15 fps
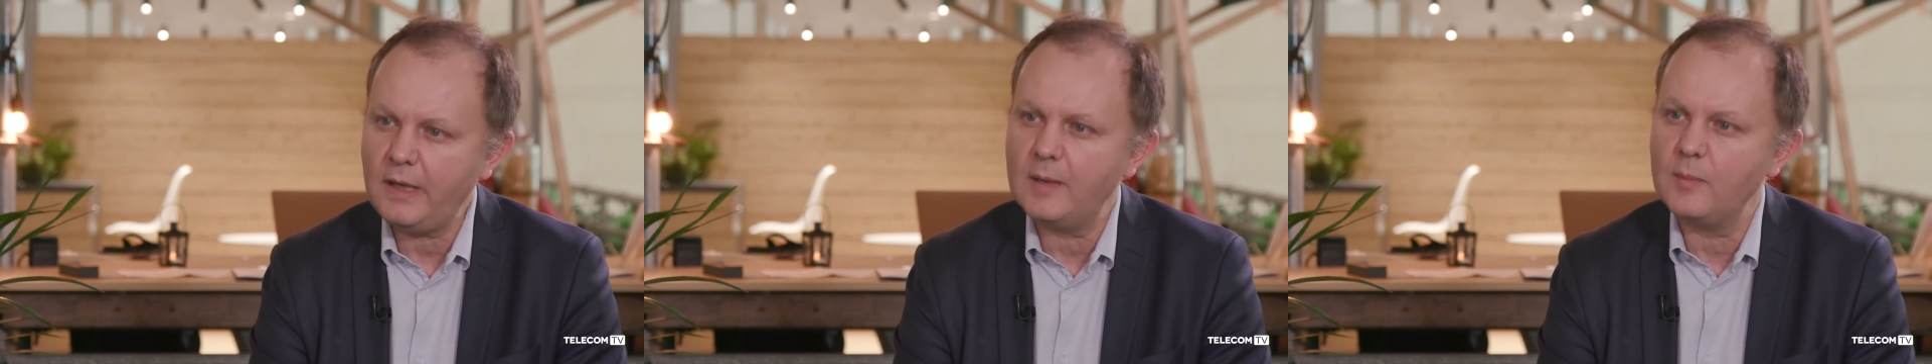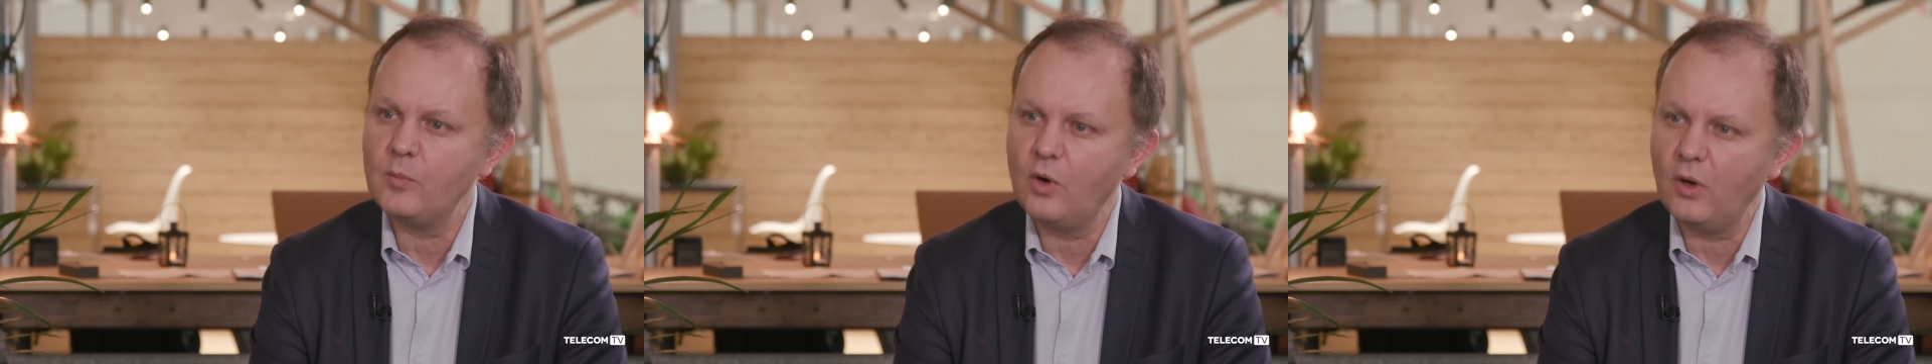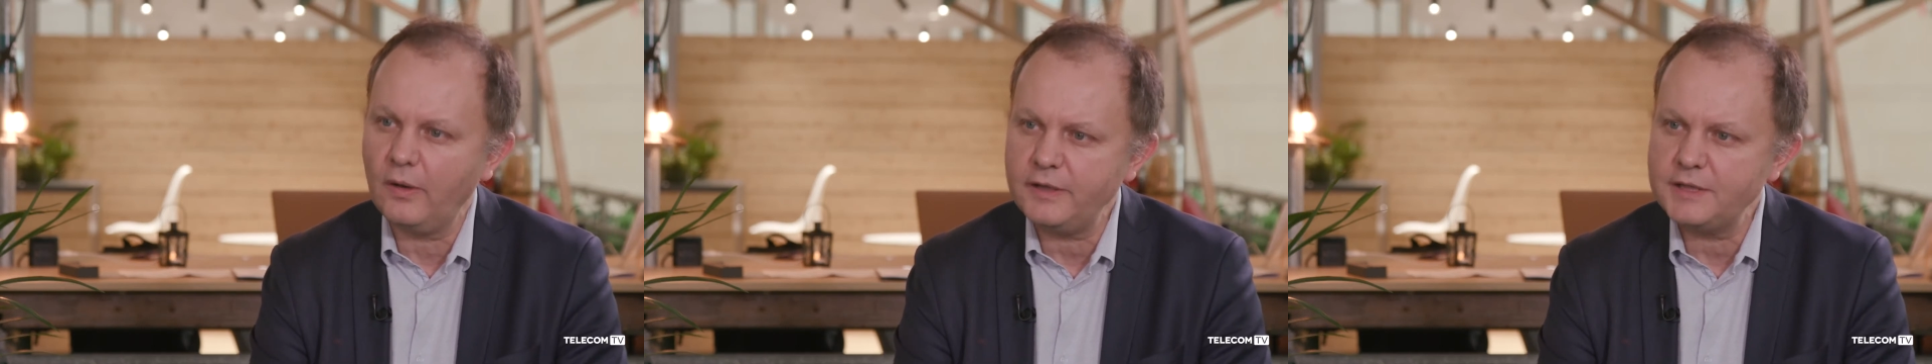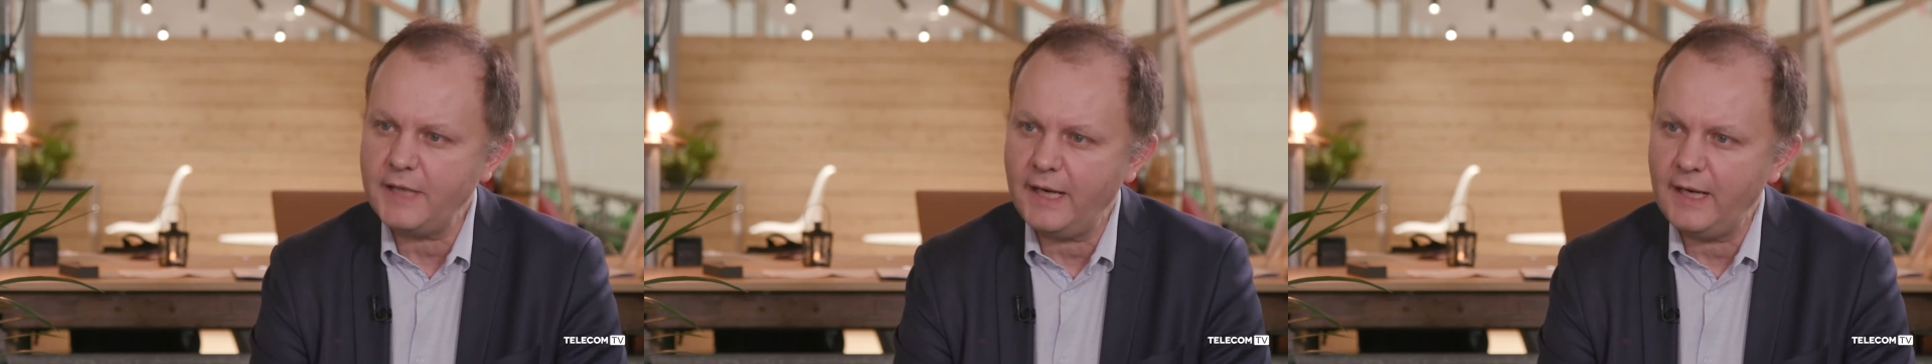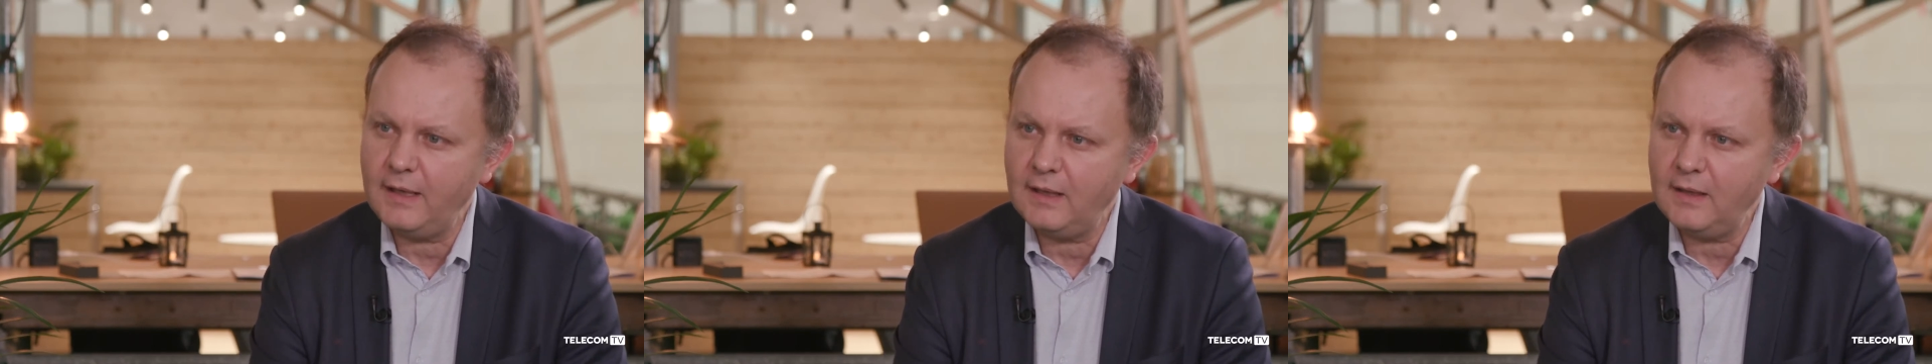more
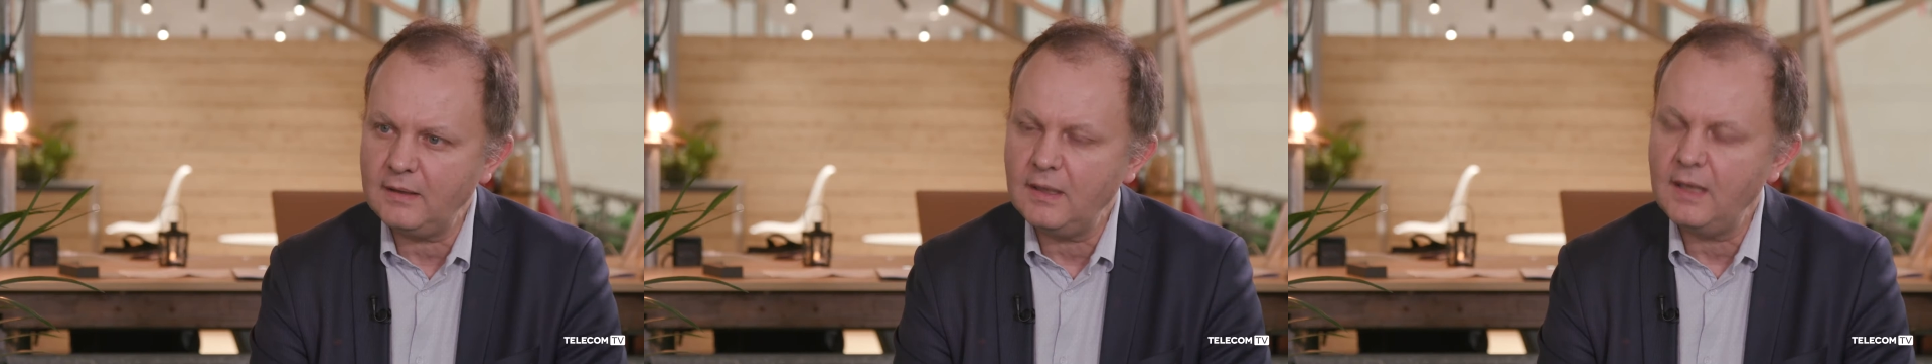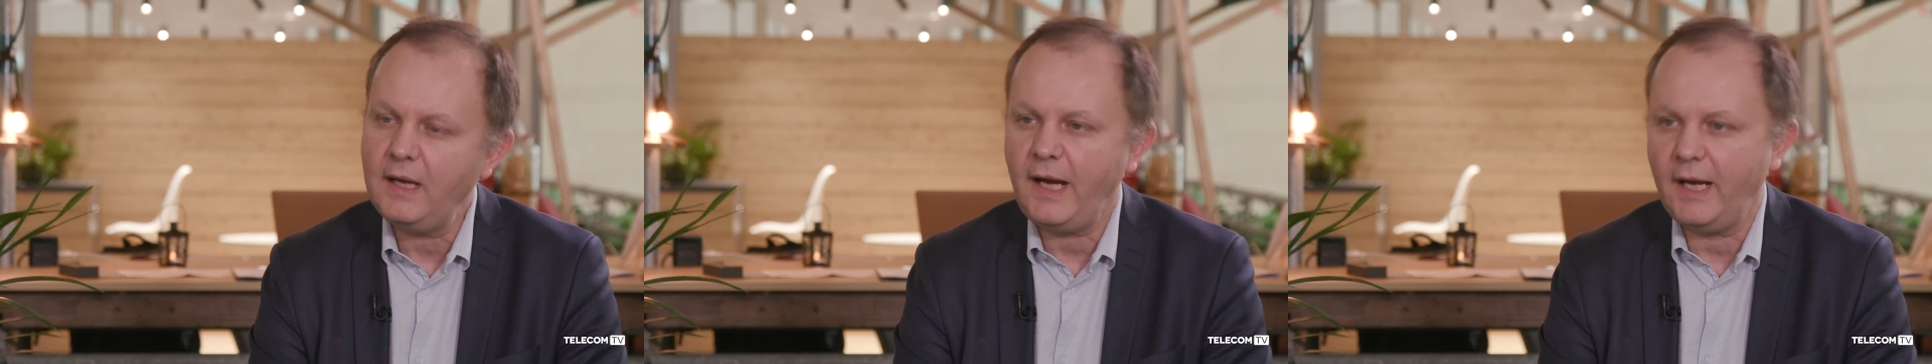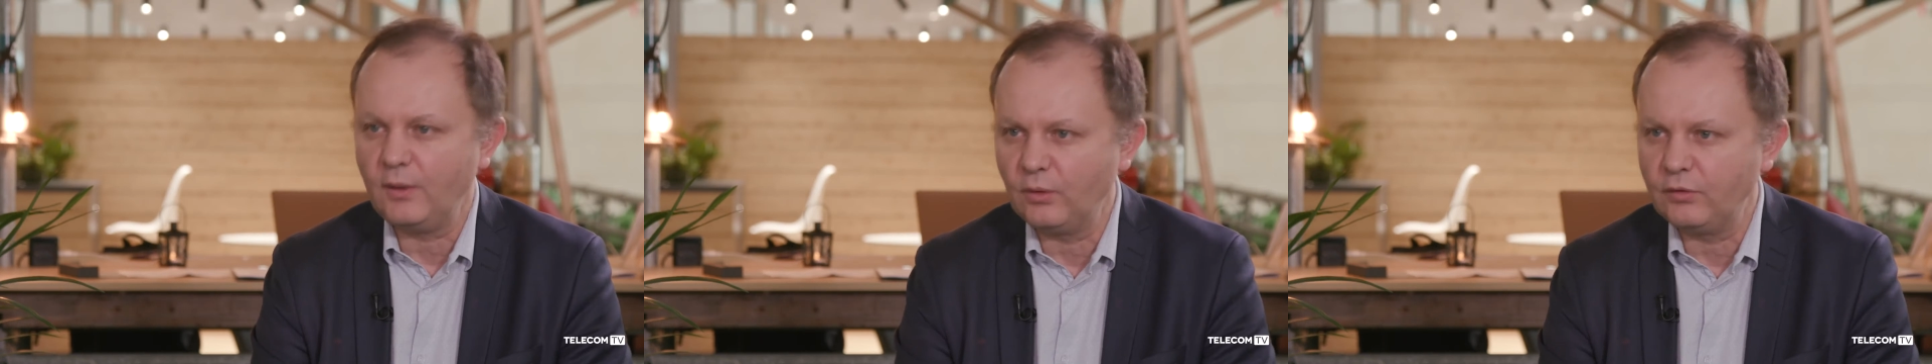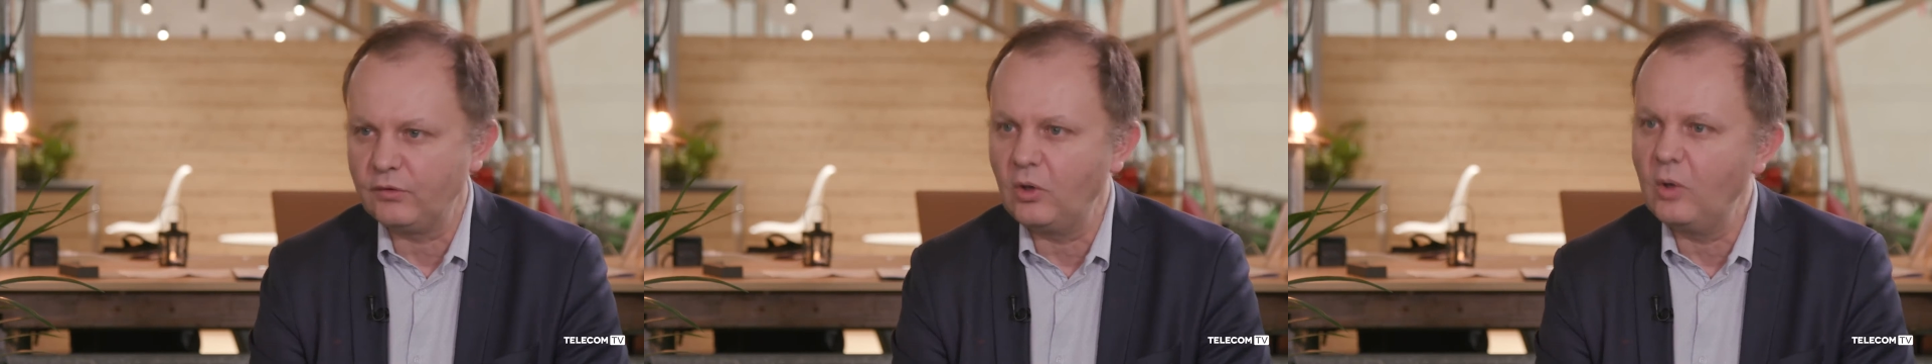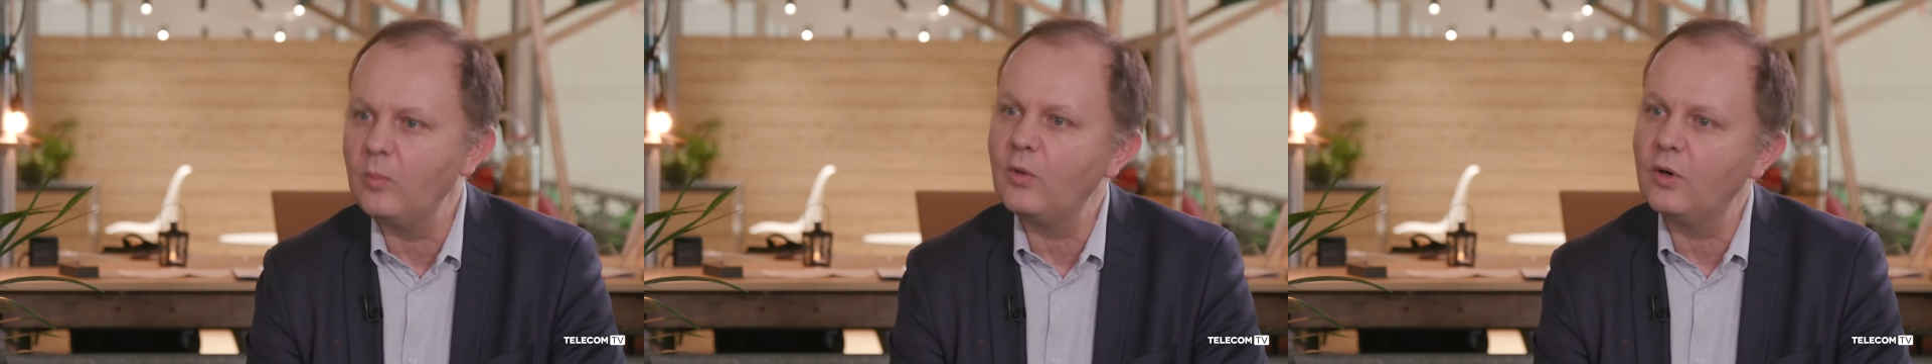agile, and
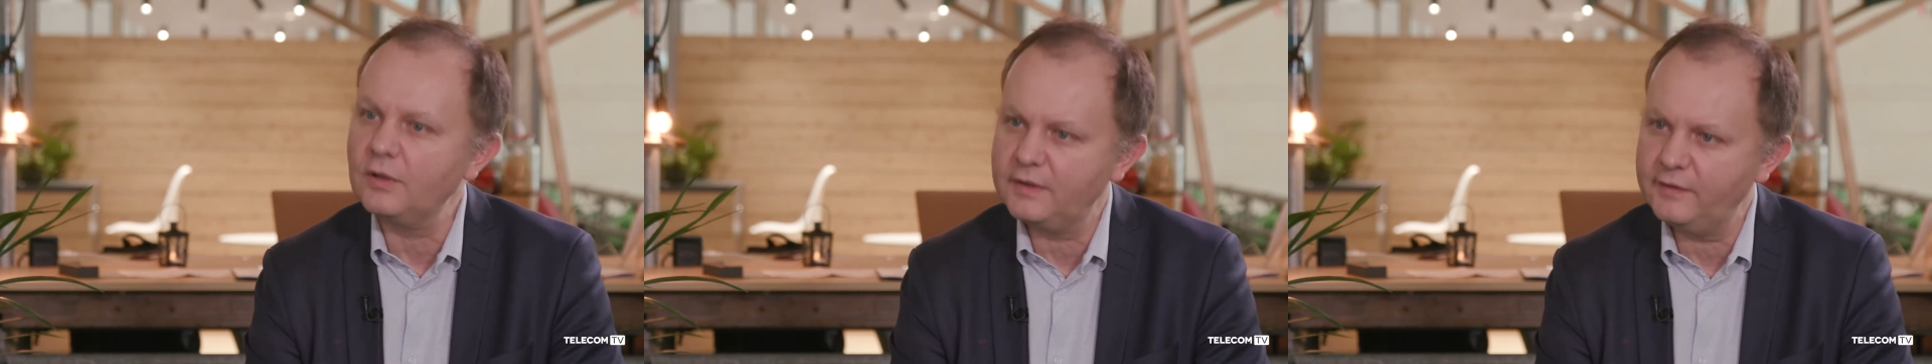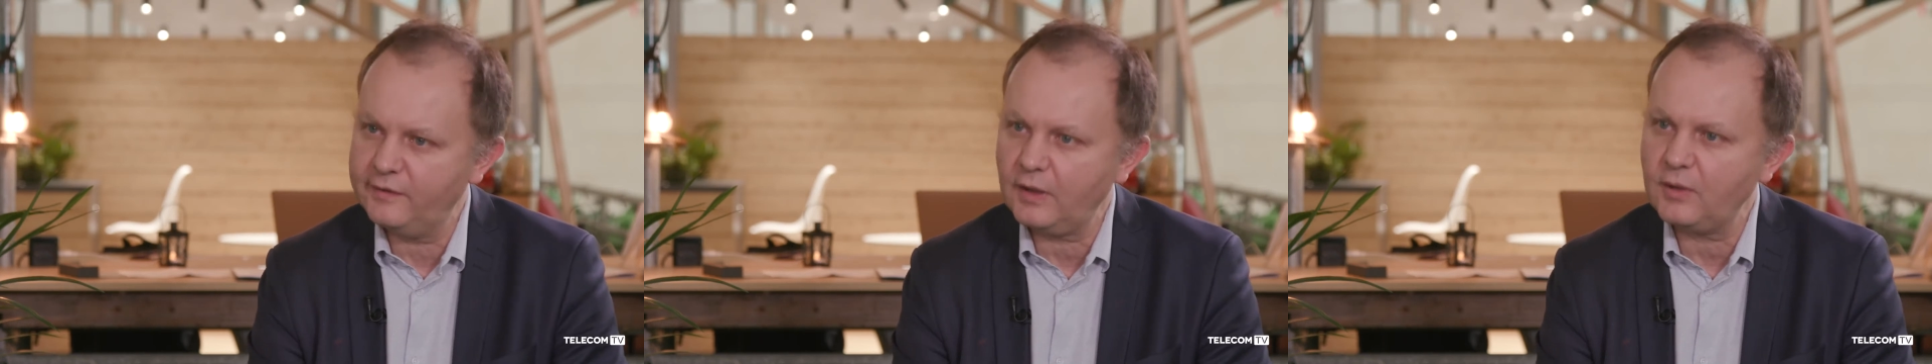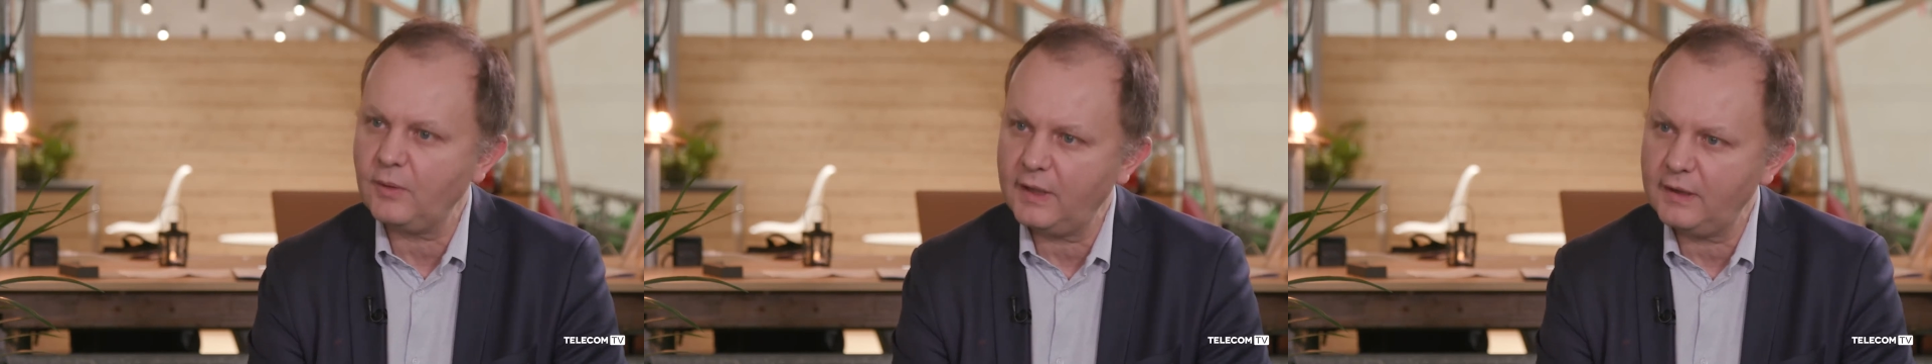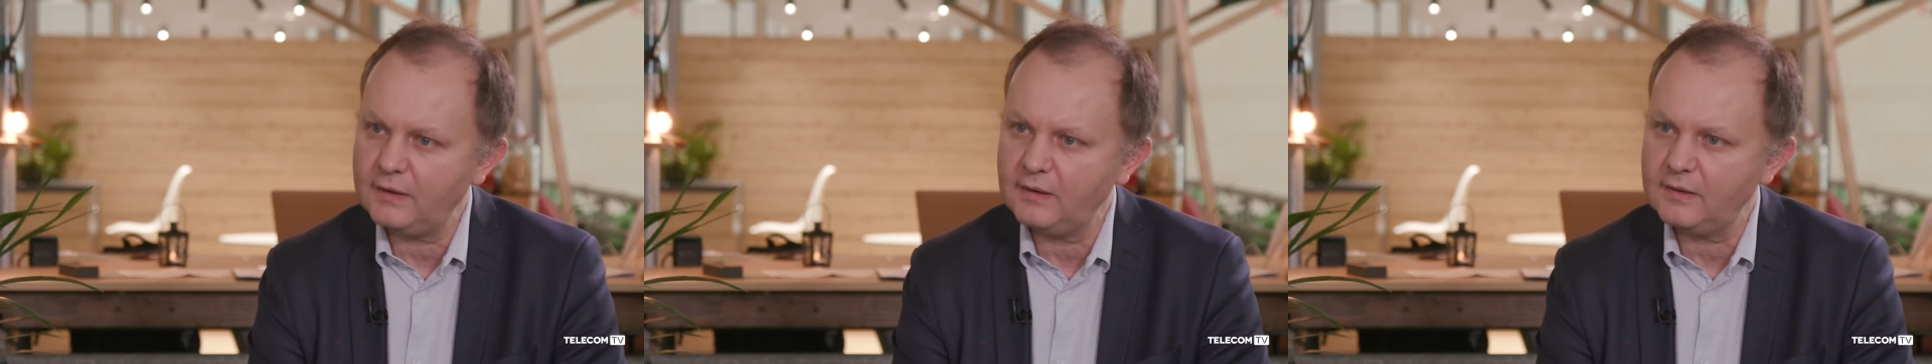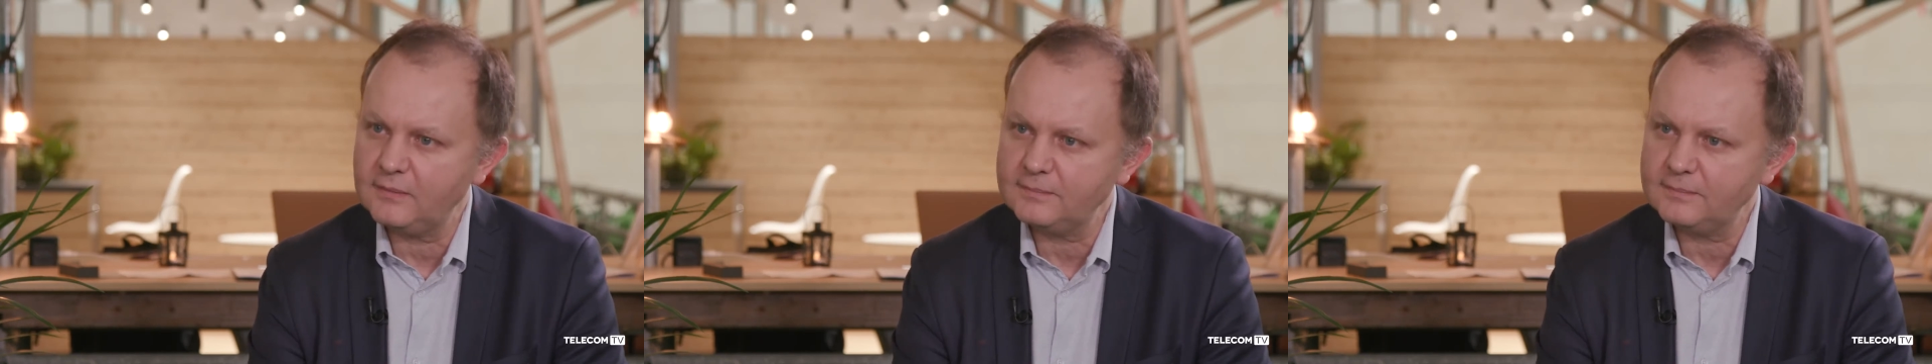also more disaggregated.